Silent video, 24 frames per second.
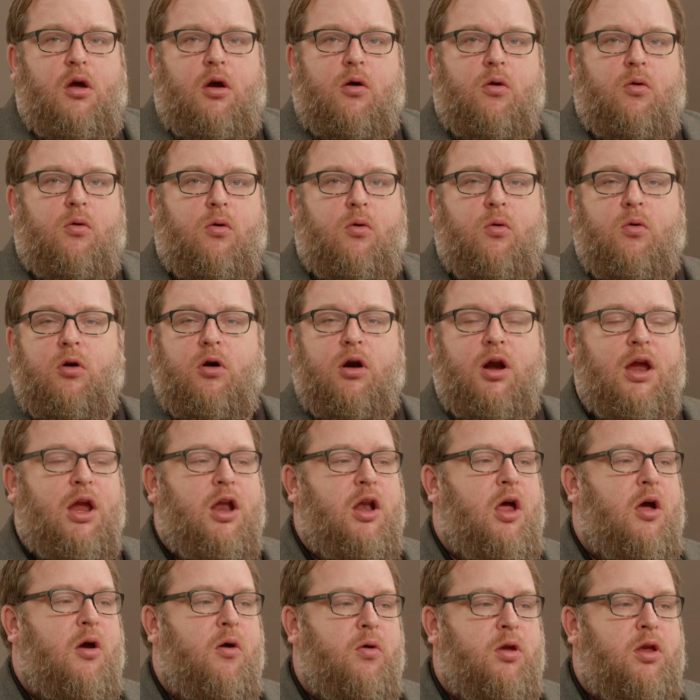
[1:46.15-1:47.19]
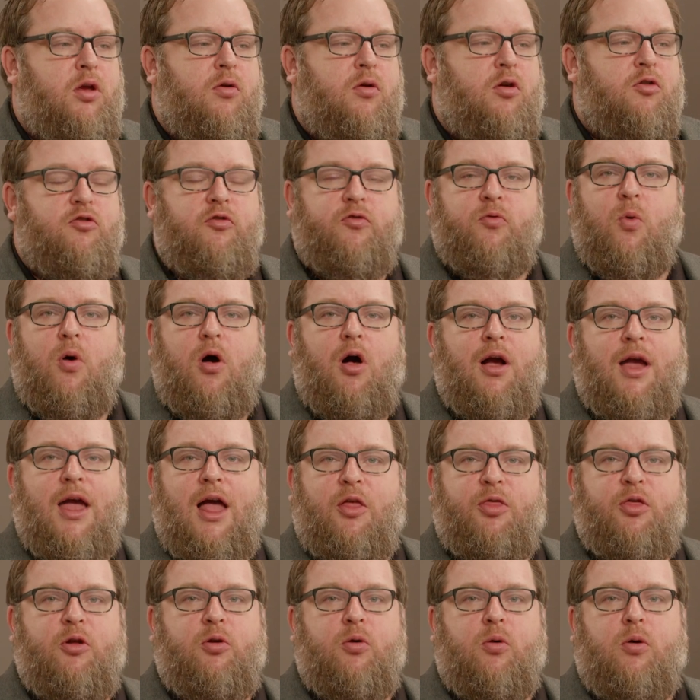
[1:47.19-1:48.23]
or you could just walk
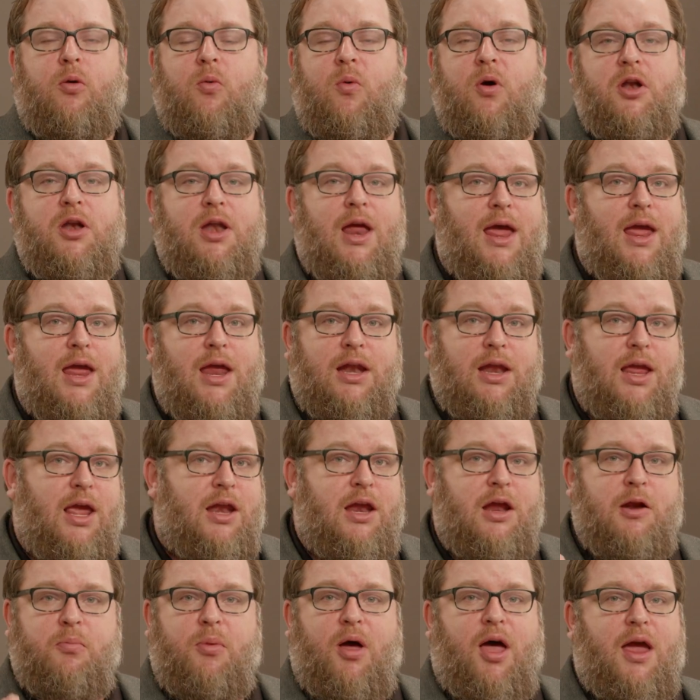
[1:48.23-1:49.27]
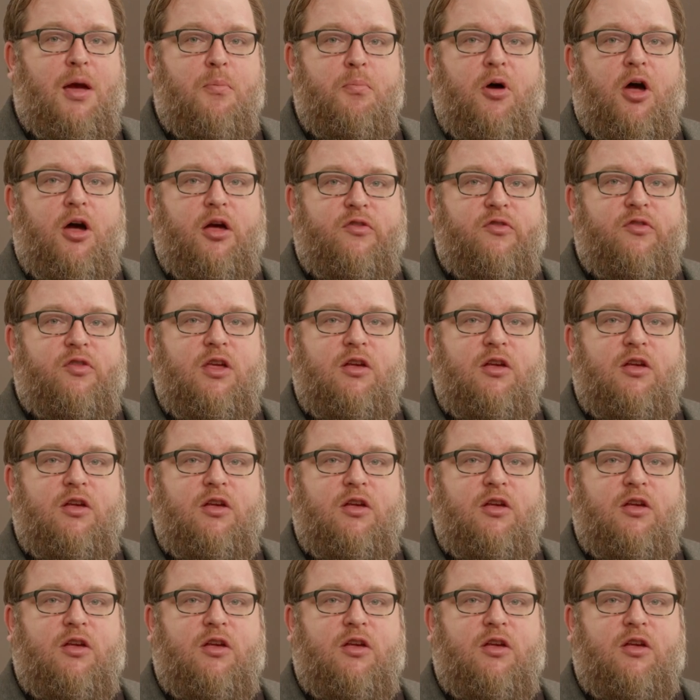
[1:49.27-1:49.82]
out the door one day and get hit by a bus.